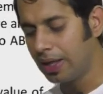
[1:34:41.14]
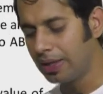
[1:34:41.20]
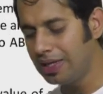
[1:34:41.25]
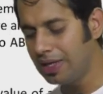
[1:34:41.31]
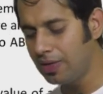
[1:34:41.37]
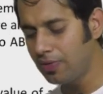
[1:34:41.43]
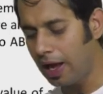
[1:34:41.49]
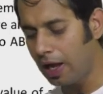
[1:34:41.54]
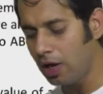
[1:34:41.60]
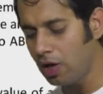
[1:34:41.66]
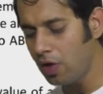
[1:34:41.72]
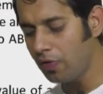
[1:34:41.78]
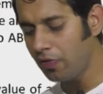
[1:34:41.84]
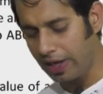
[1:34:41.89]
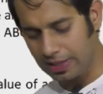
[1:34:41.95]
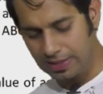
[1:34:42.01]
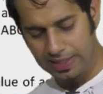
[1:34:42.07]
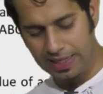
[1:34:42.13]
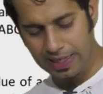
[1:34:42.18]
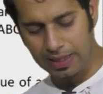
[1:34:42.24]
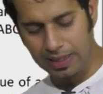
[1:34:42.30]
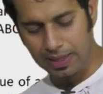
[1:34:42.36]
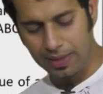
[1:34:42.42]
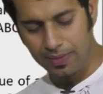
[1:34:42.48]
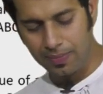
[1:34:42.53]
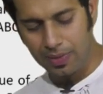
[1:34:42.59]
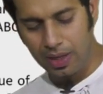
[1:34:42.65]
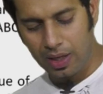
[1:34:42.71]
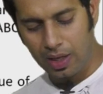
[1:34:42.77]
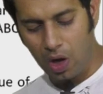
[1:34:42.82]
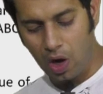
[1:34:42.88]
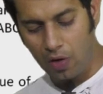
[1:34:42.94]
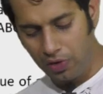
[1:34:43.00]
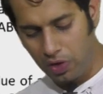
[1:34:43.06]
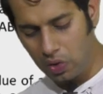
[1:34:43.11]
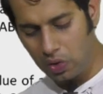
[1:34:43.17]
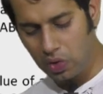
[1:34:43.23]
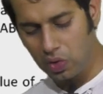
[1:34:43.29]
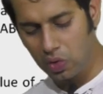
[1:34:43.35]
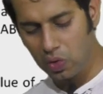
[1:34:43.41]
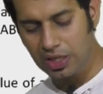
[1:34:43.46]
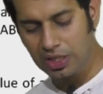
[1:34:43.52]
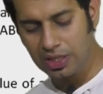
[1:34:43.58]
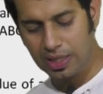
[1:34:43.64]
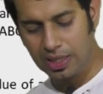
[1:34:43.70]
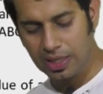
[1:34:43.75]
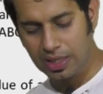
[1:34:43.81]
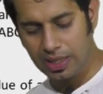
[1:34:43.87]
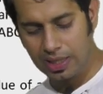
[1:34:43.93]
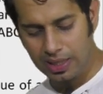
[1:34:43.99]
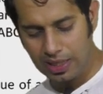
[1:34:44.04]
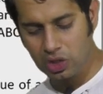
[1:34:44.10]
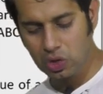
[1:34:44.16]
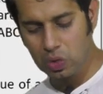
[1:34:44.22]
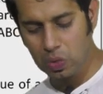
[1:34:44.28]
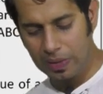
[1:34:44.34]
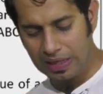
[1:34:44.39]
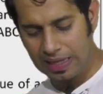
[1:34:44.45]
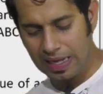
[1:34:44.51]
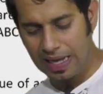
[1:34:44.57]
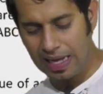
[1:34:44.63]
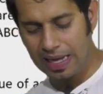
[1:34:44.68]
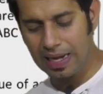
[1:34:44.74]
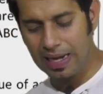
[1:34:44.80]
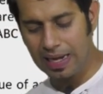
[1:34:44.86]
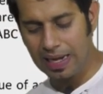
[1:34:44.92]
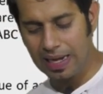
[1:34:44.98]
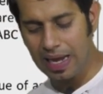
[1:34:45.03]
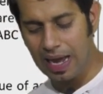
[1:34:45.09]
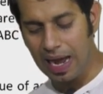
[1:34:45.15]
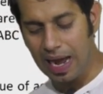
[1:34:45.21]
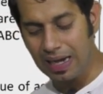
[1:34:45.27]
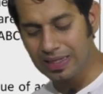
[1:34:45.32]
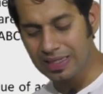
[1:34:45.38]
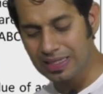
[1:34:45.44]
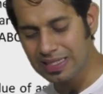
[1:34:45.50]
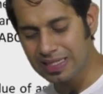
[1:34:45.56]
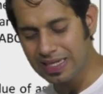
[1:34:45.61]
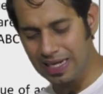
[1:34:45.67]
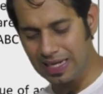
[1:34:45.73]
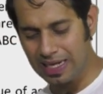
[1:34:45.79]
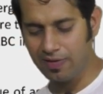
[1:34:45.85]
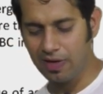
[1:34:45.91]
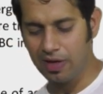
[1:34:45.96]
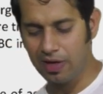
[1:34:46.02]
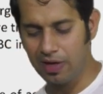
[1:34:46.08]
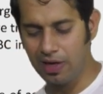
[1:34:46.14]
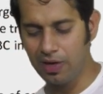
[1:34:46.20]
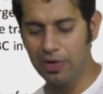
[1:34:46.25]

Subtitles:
the value of asset of new units is to be taken at state level.